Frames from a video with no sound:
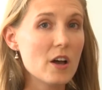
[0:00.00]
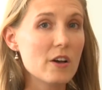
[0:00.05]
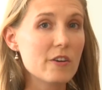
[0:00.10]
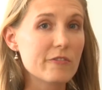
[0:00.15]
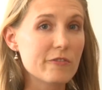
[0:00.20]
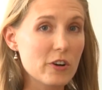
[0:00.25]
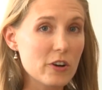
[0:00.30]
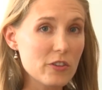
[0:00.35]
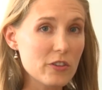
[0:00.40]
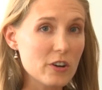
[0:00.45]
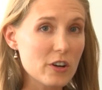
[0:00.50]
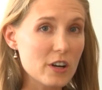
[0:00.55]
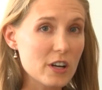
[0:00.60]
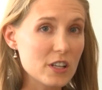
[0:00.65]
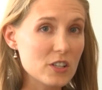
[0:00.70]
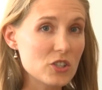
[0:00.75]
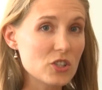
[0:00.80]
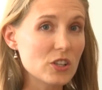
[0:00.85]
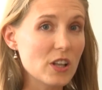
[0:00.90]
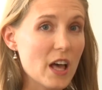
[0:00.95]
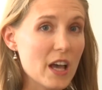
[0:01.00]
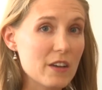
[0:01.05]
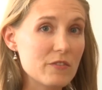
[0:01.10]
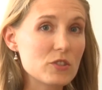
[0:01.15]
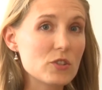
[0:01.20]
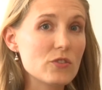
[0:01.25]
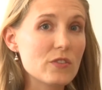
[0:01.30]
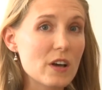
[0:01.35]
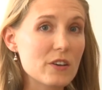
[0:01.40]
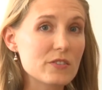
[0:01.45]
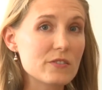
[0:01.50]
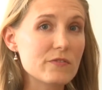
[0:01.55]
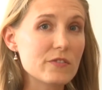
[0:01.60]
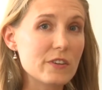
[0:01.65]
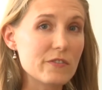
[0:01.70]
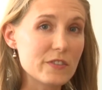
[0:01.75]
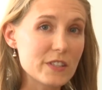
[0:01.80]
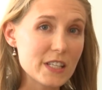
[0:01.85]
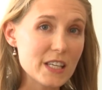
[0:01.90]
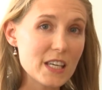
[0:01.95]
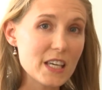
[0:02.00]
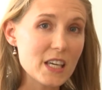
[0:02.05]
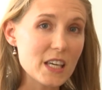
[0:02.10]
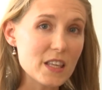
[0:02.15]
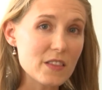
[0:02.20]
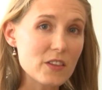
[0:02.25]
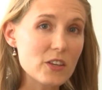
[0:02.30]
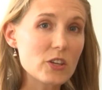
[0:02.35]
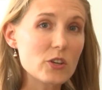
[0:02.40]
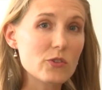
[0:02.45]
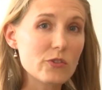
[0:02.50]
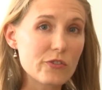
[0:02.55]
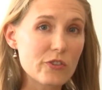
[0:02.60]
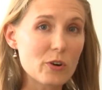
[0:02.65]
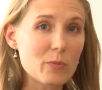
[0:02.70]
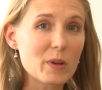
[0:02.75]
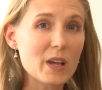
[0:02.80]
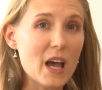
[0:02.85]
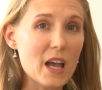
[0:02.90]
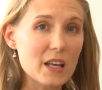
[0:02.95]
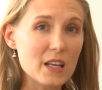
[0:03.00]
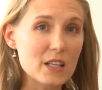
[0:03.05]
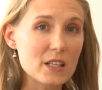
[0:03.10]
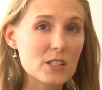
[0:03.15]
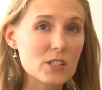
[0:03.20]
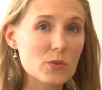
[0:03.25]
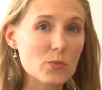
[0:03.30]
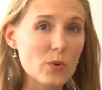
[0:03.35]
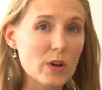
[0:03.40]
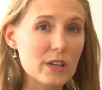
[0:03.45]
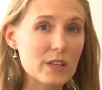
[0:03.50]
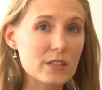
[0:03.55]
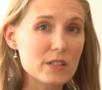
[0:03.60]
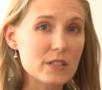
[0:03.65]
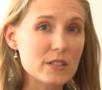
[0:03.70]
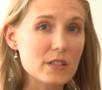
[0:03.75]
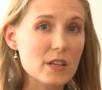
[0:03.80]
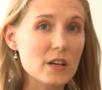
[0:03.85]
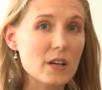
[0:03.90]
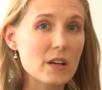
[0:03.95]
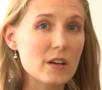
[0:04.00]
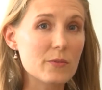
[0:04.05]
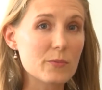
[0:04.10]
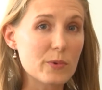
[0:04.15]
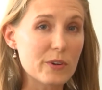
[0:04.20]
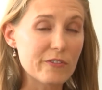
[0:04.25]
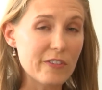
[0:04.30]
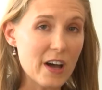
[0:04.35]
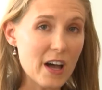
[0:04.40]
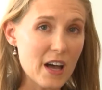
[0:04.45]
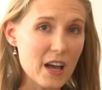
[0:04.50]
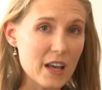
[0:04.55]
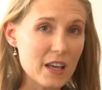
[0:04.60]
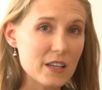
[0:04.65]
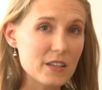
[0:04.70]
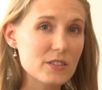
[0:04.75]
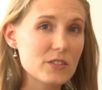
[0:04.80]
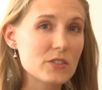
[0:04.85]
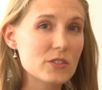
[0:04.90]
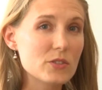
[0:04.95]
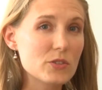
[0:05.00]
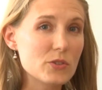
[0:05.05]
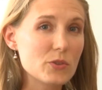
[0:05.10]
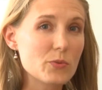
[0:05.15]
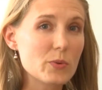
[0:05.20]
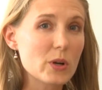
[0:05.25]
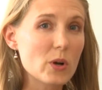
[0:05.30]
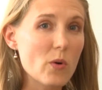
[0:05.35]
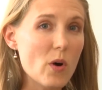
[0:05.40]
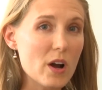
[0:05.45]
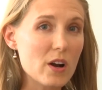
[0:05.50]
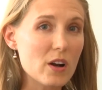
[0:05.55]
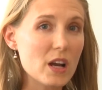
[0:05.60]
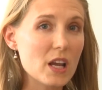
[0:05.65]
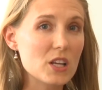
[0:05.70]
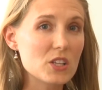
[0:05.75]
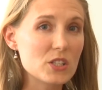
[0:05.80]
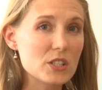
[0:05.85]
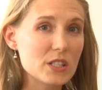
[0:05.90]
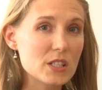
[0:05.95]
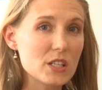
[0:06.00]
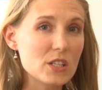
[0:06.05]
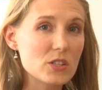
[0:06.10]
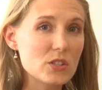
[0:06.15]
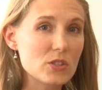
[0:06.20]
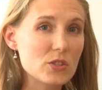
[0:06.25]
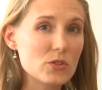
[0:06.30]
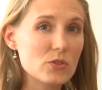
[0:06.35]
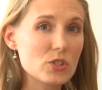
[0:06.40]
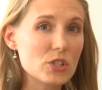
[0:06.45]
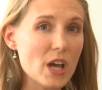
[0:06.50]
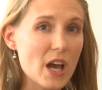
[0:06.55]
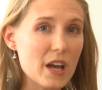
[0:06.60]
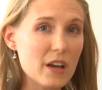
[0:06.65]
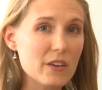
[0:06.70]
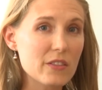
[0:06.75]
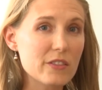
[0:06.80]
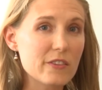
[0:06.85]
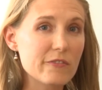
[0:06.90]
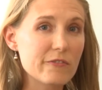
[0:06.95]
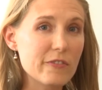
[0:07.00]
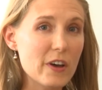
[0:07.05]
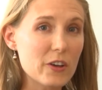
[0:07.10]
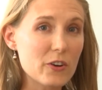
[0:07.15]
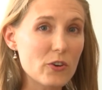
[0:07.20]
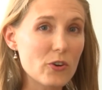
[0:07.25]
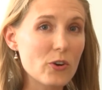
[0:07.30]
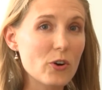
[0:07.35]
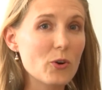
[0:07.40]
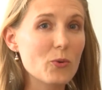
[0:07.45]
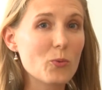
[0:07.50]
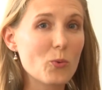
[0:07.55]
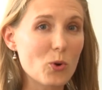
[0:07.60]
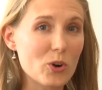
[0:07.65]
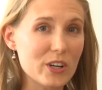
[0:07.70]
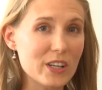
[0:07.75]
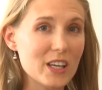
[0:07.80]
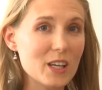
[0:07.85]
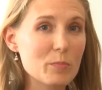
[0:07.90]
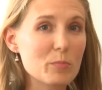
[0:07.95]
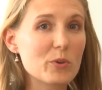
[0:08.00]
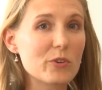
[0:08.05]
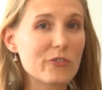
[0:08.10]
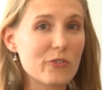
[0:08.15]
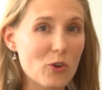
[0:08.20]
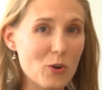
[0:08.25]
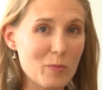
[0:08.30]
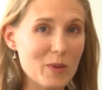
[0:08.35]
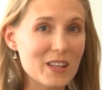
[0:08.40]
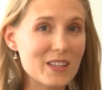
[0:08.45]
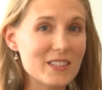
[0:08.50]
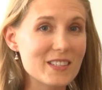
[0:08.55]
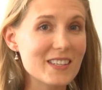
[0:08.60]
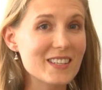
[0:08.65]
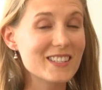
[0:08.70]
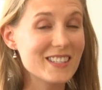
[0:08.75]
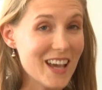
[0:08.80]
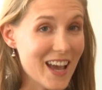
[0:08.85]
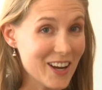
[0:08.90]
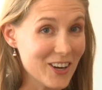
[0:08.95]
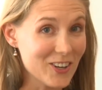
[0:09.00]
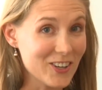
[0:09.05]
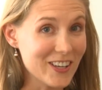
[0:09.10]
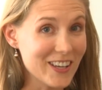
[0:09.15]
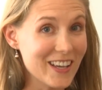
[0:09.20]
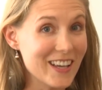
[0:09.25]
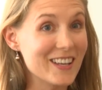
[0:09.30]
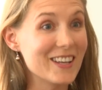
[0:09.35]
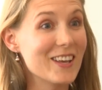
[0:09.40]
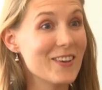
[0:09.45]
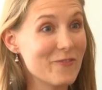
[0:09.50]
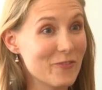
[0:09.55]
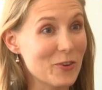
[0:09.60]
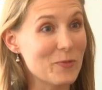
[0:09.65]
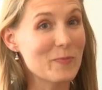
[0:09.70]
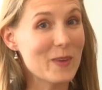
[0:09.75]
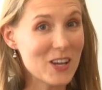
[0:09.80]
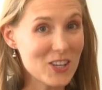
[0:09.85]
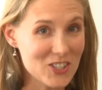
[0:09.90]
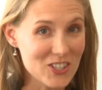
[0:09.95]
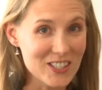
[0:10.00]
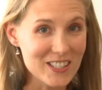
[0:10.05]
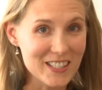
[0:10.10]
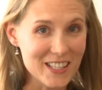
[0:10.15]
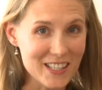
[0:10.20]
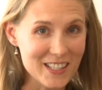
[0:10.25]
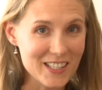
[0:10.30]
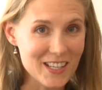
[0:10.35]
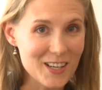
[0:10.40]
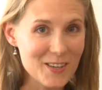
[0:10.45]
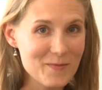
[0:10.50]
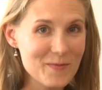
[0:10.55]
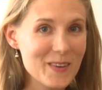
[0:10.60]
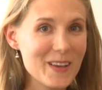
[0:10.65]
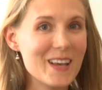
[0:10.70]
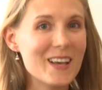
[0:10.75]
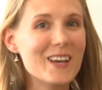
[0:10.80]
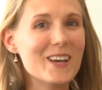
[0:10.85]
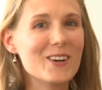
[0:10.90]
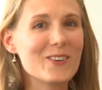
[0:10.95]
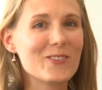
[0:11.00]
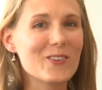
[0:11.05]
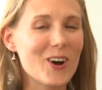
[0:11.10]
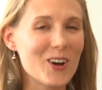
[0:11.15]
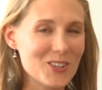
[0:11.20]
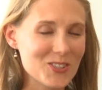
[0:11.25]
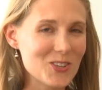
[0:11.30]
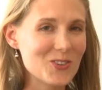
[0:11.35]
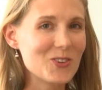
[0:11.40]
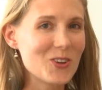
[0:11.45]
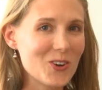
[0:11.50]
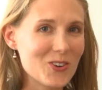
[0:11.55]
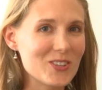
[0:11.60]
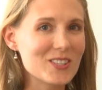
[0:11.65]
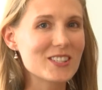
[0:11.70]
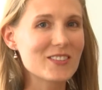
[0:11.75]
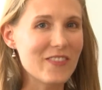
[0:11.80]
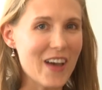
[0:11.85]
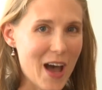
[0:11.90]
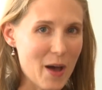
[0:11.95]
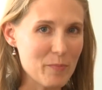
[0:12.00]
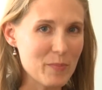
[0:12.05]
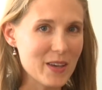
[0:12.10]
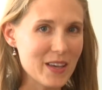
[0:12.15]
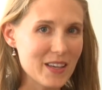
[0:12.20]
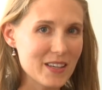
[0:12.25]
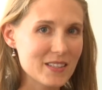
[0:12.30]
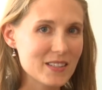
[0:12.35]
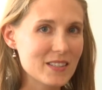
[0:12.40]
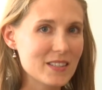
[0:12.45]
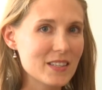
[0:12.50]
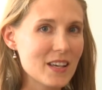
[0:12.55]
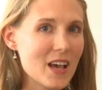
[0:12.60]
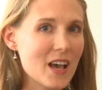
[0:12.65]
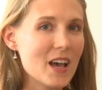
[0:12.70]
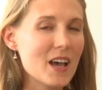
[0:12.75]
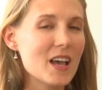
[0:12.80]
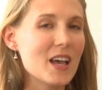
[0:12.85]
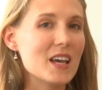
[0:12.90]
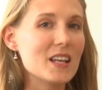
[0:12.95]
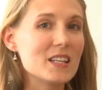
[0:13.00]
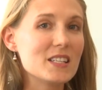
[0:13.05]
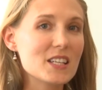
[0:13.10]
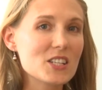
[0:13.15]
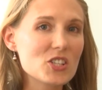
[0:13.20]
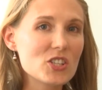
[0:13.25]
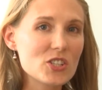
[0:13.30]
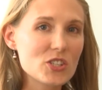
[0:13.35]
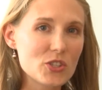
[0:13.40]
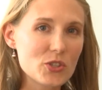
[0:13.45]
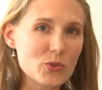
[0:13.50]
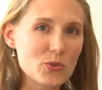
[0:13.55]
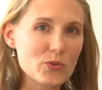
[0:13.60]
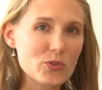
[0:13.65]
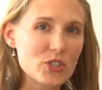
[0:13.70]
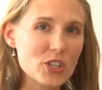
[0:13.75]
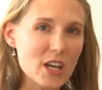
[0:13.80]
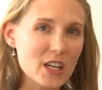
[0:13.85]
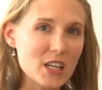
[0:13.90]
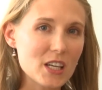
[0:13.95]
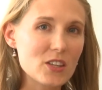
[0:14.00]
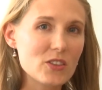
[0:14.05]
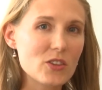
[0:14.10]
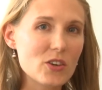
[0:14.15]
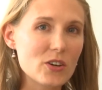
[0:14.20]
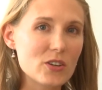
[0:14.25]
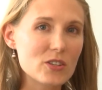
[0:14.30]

Further, in July of 2015, the Uniform Guidance was revised to require agencies to check the Federal Awardee Performance Integrity and Information System, also known as FAPIS. In addition to checking